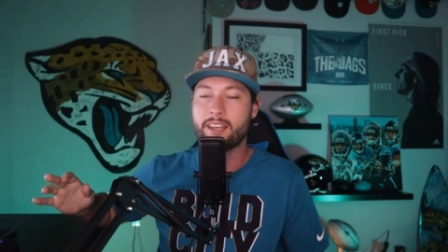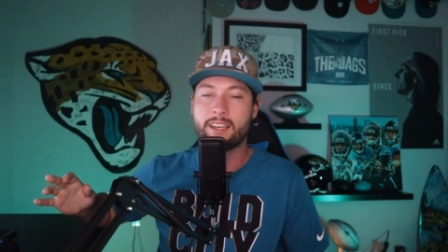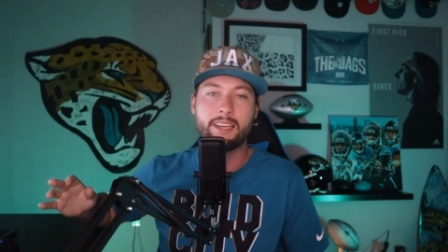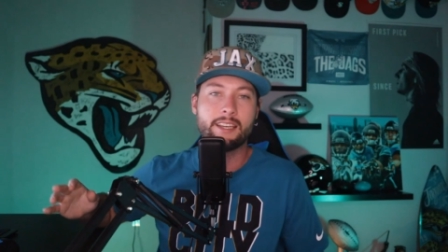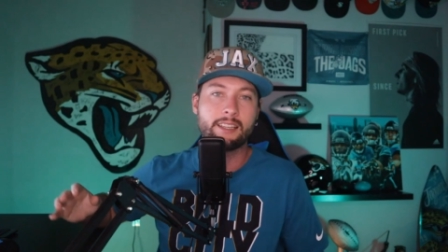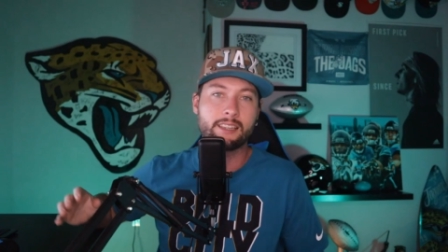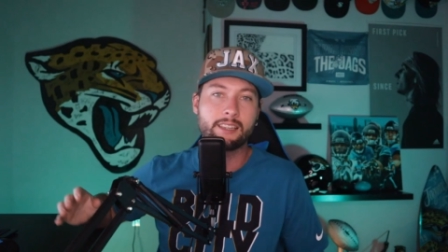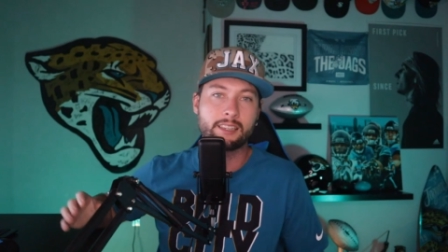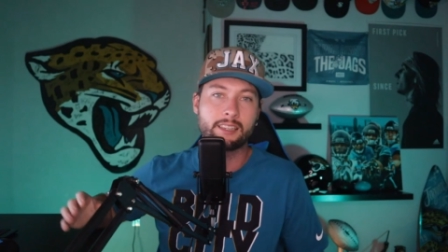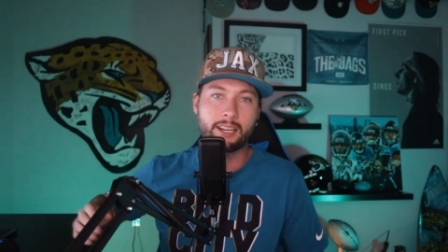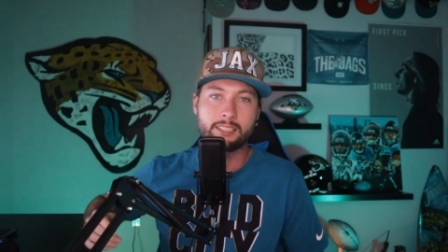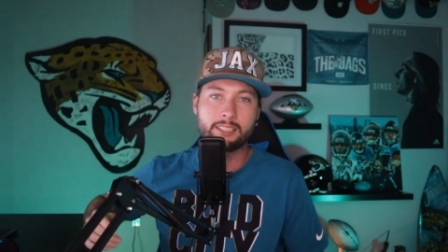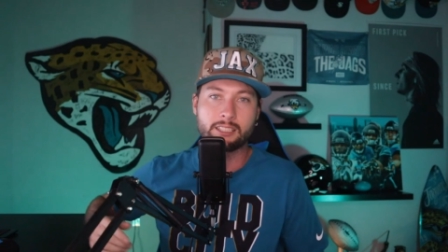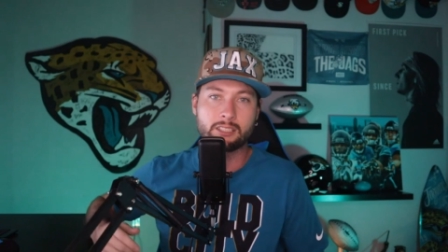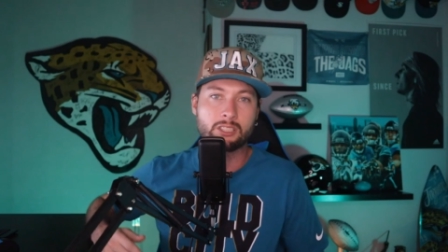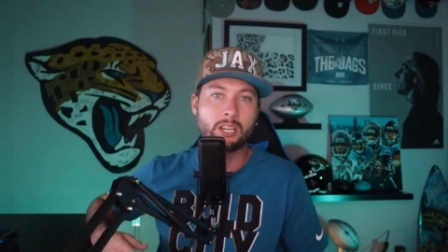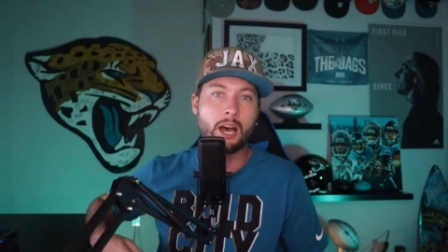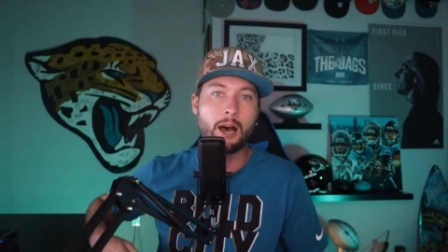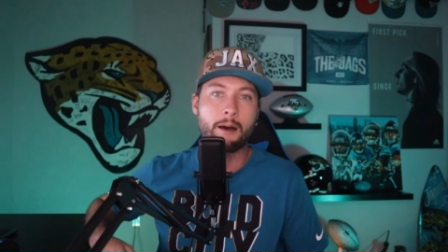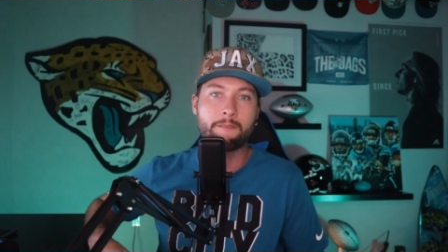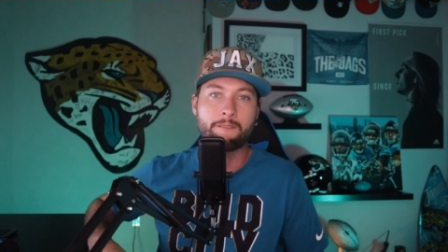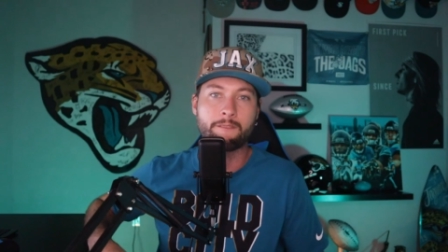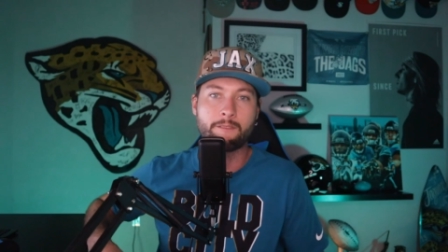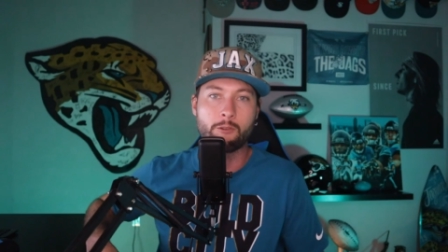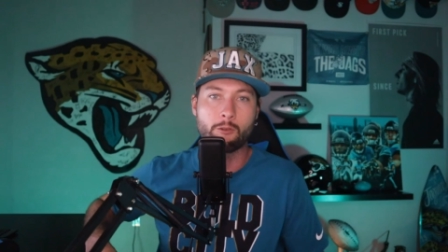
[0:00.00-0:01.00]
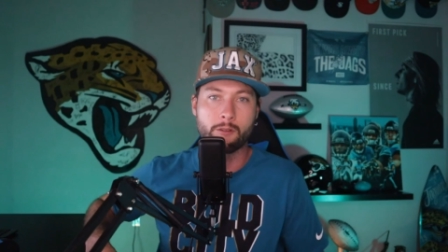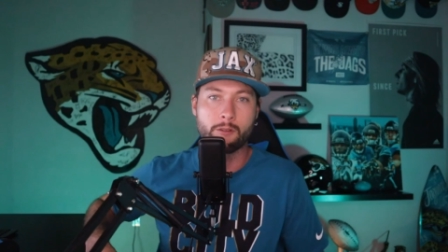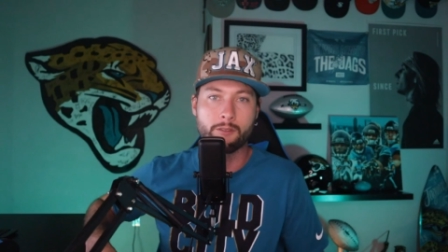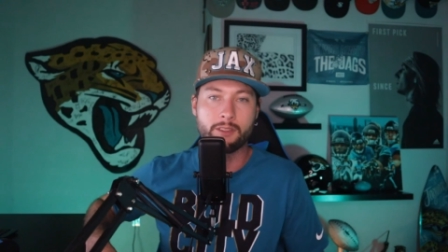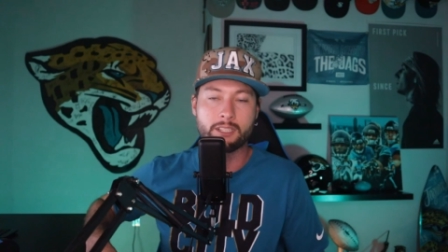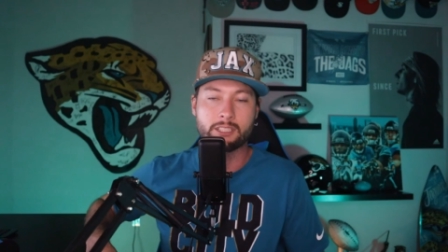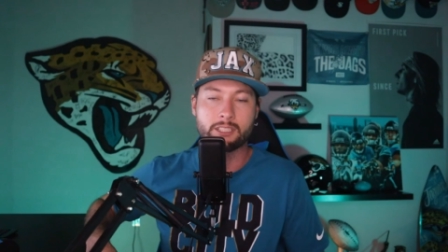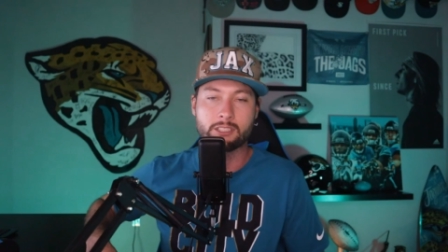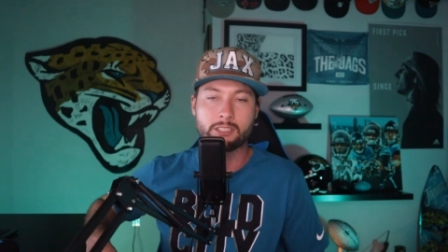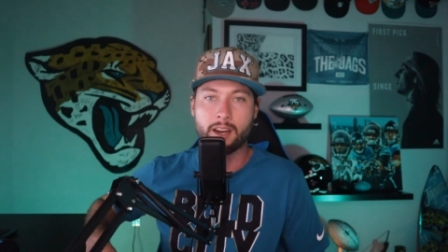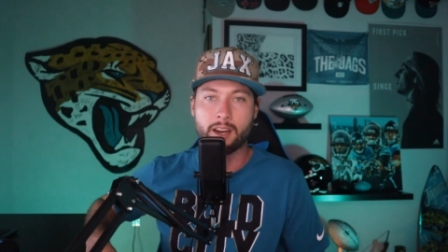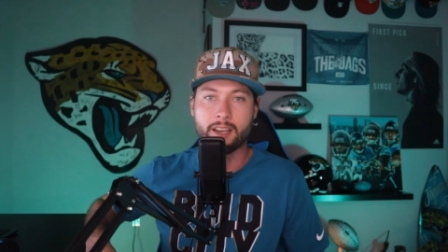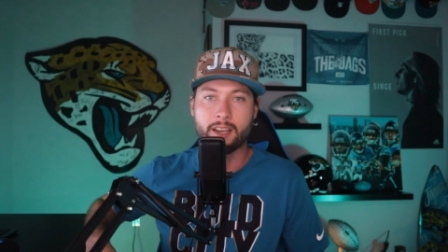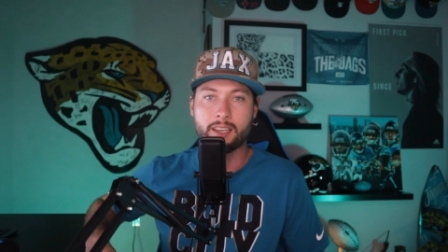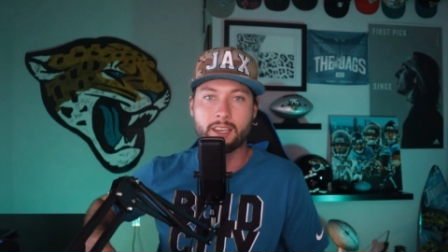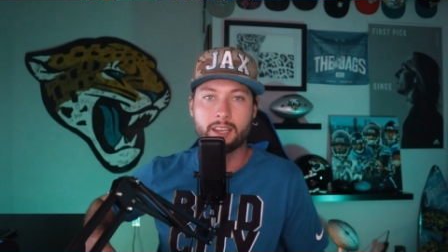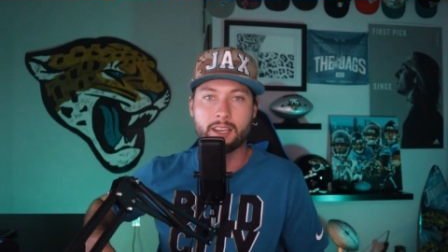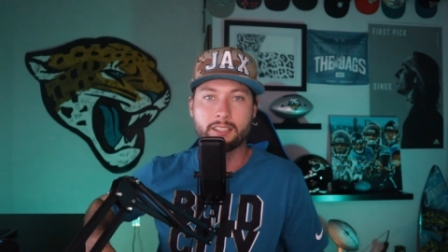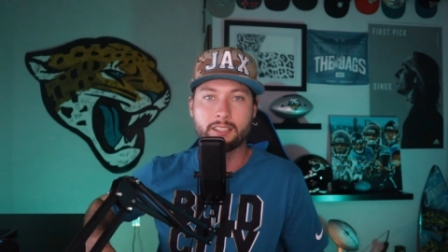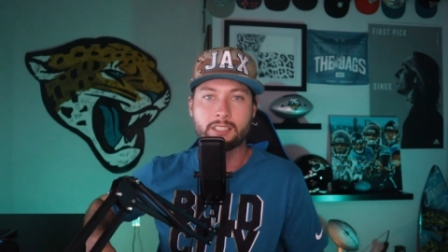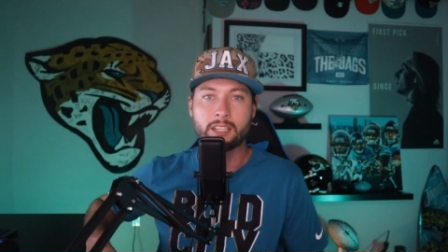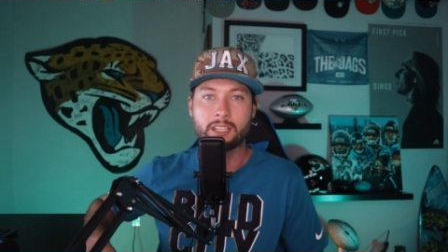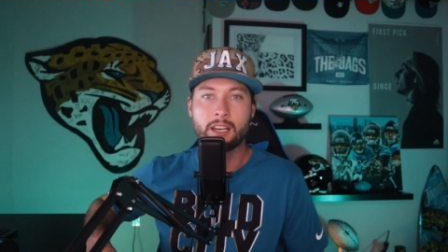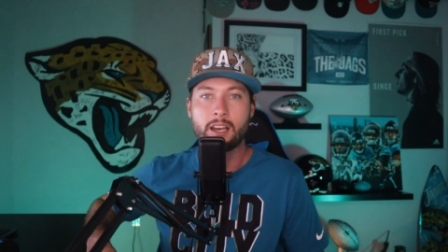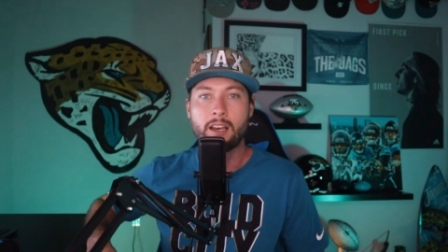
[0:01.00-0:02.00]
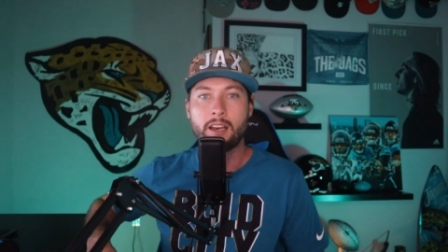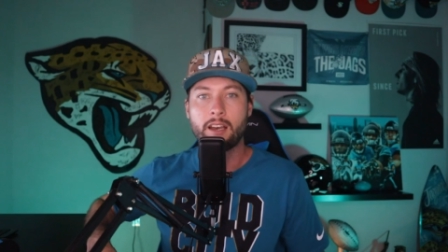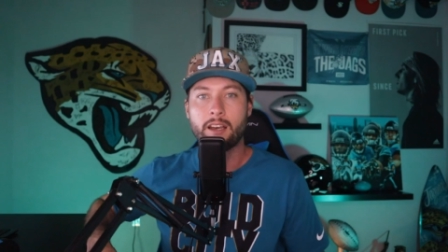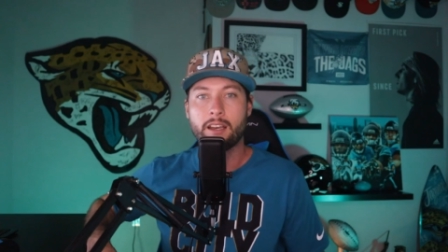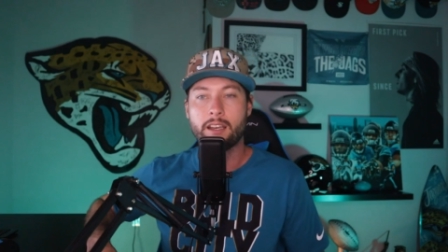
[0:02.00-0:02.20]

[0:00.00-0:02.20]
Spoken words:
to get into like the top 4 of these rankings.